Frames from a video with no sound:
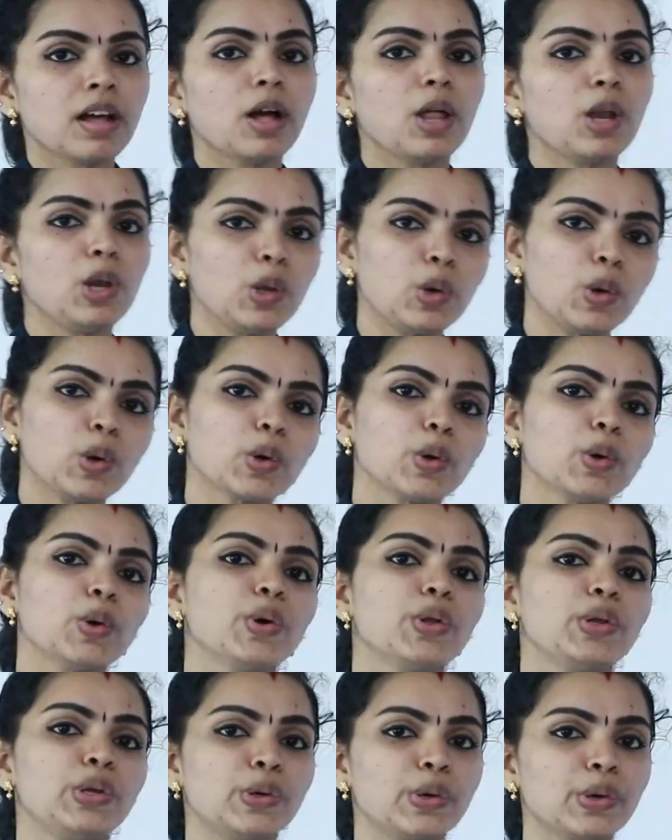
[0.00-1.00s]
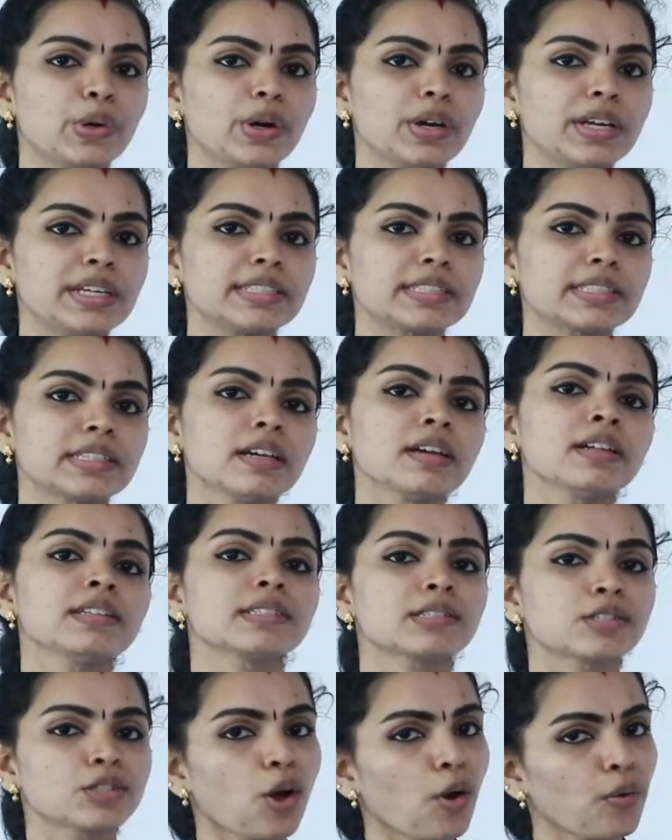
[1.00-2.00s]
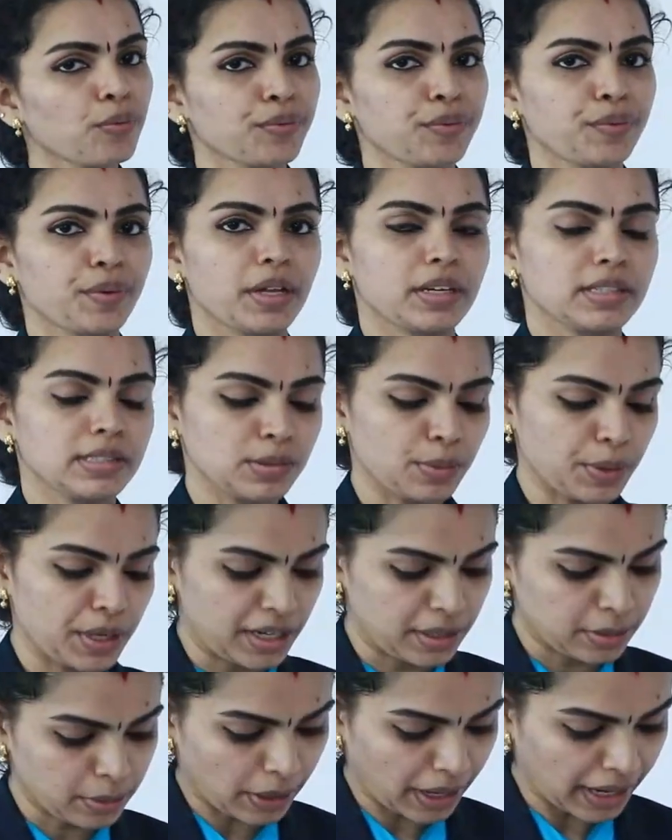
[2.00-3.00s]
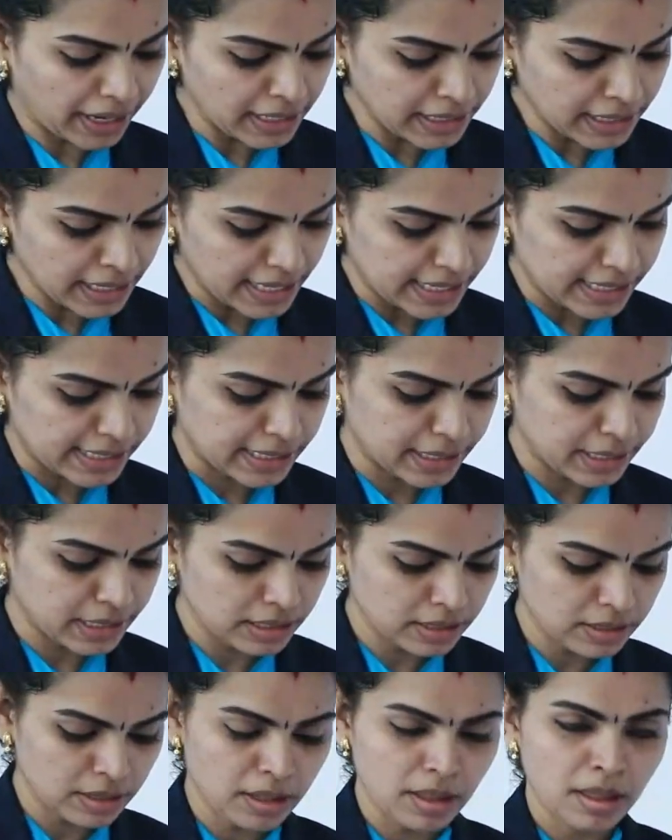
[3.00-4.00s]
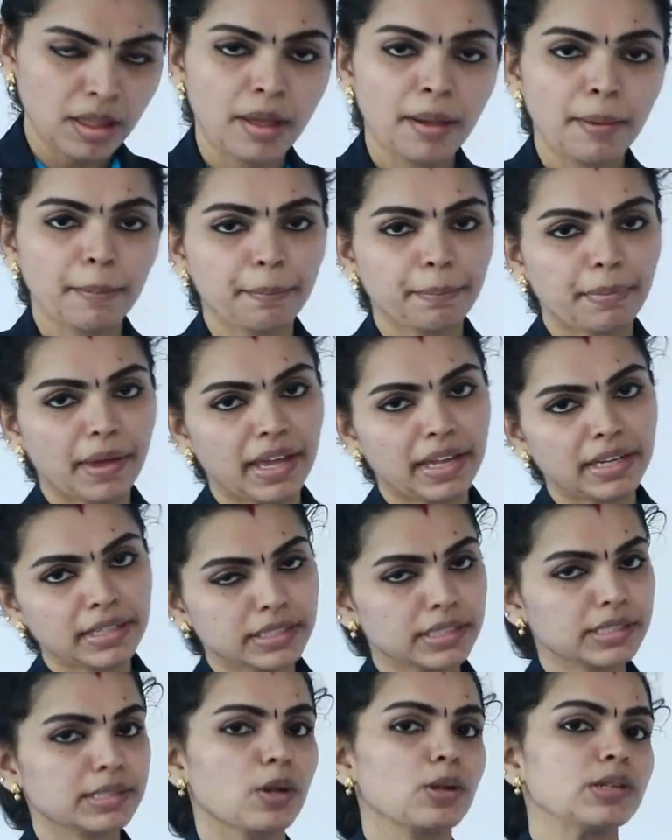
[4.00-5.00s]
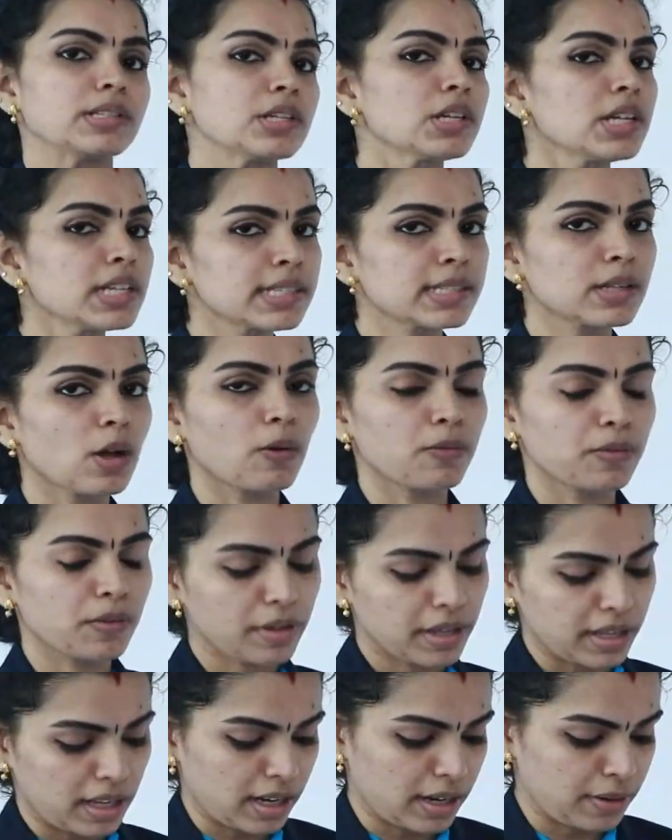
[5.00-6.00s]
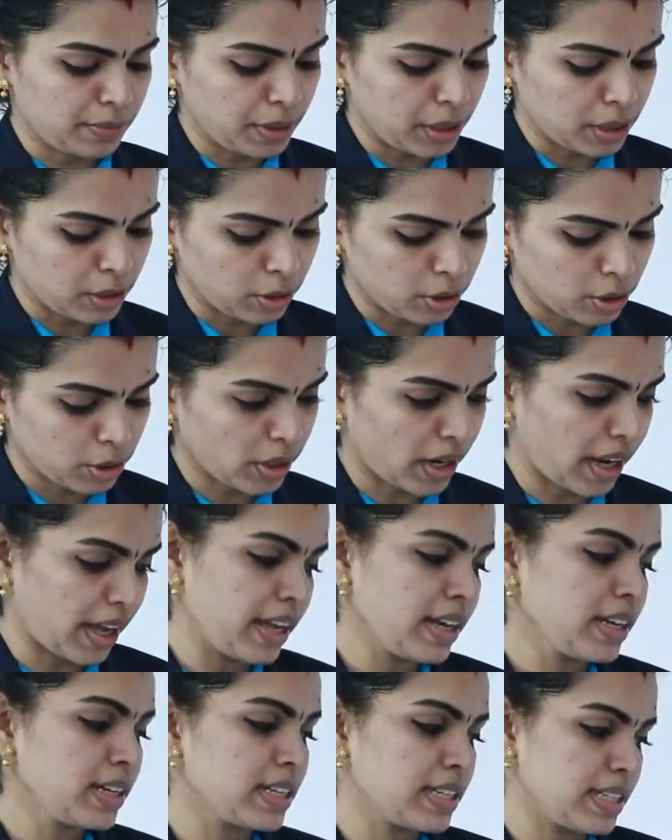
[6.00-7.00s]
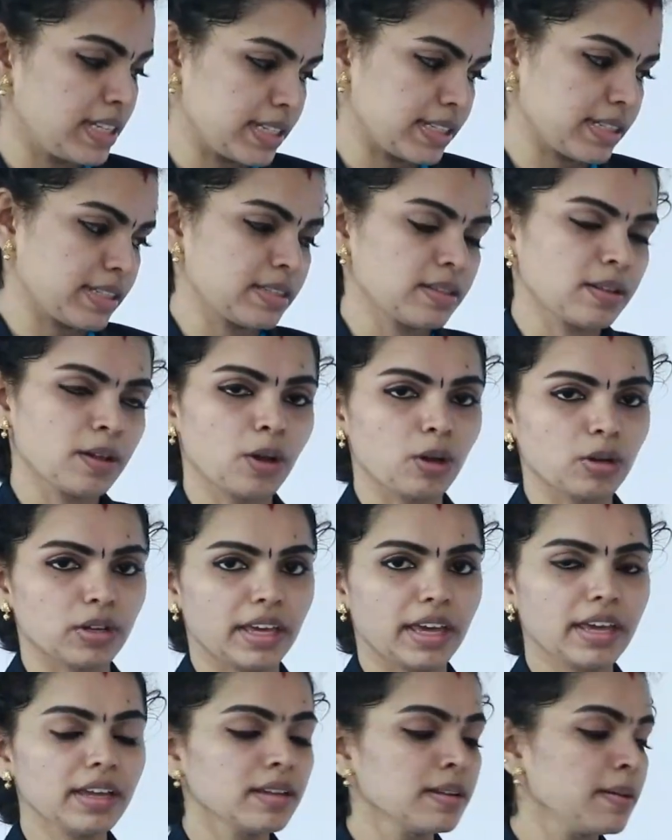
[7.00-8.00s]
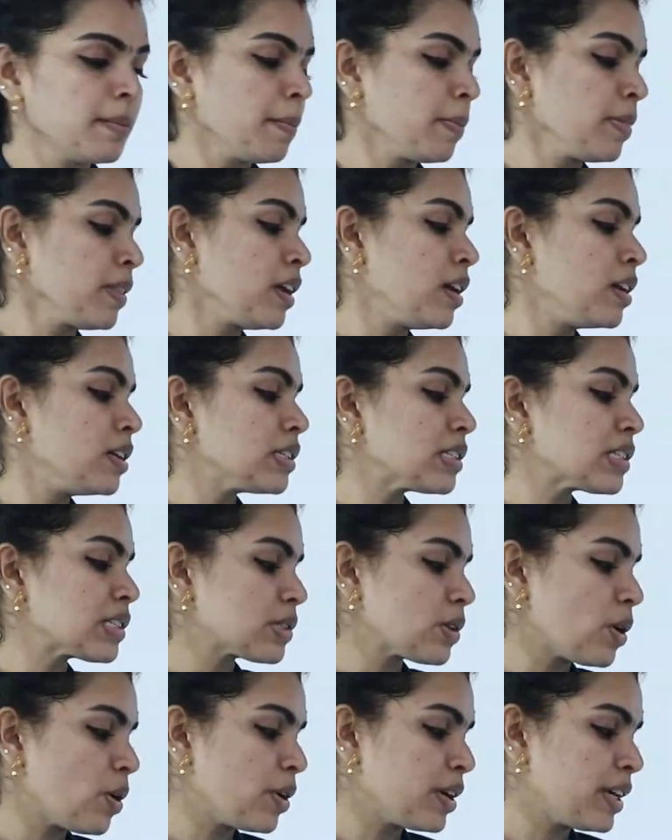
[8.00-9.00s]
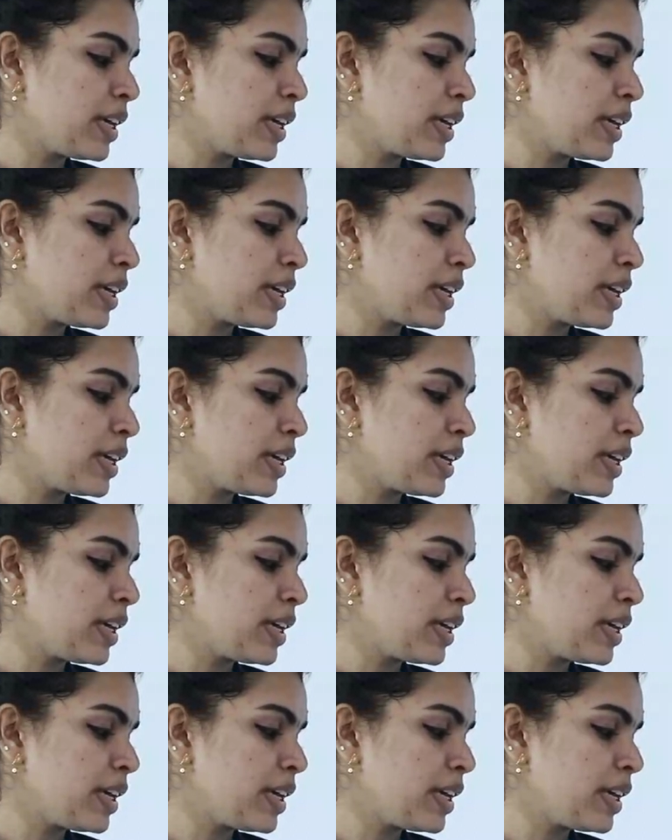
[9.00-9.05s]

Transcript: Logo. Logo is a software. So we need to write S. Paint is also a software and we need to write S. Okay. So